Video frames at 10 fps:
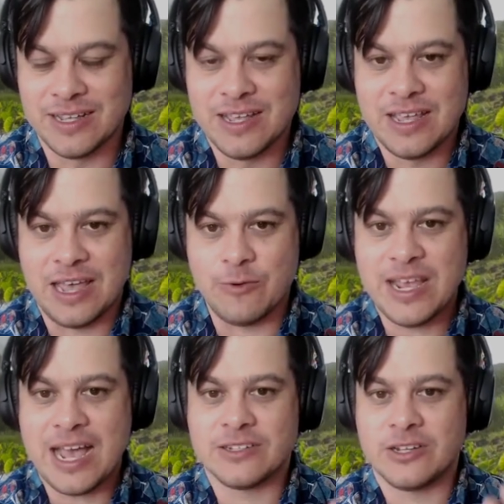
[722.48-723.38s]
And we
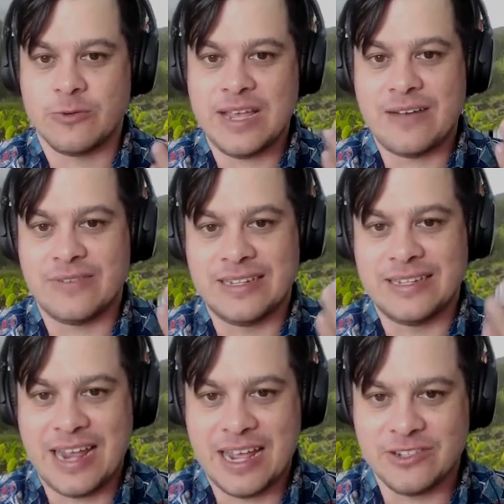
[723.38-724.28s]
asked, could we have a
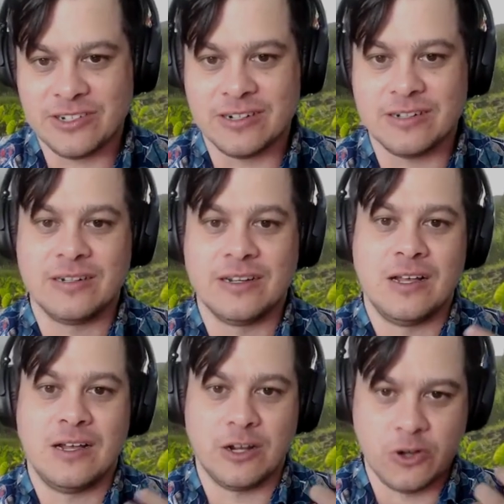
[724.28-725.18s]
dancer,
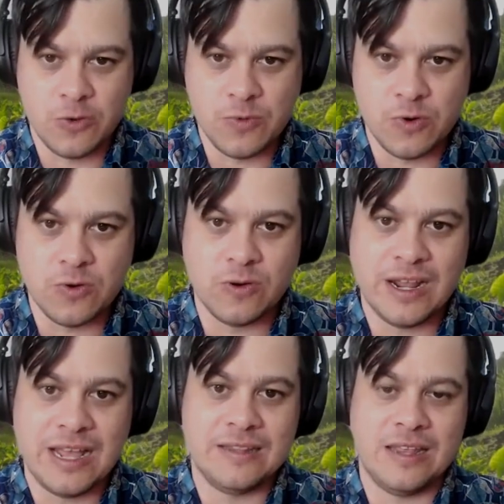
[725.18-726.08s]
a kumu,
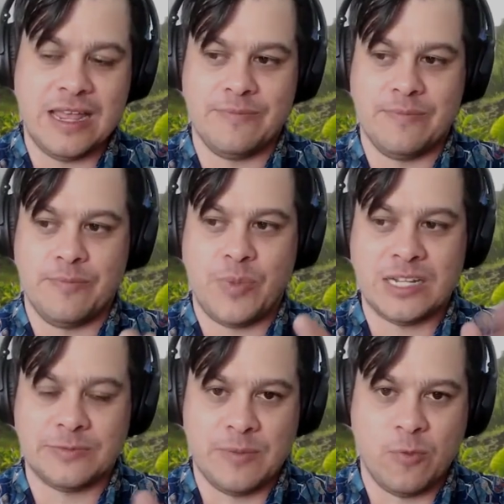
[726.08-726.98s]
and
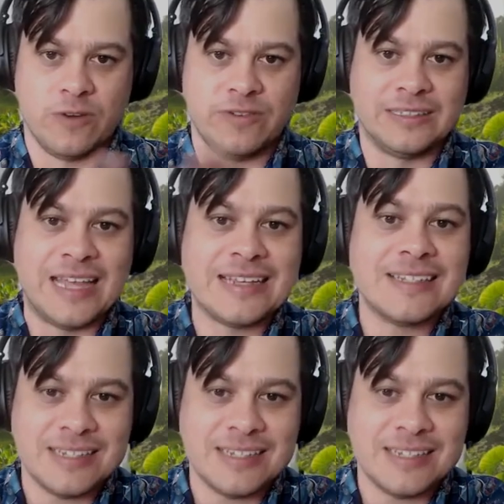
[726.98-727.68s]
possibly more of a legacy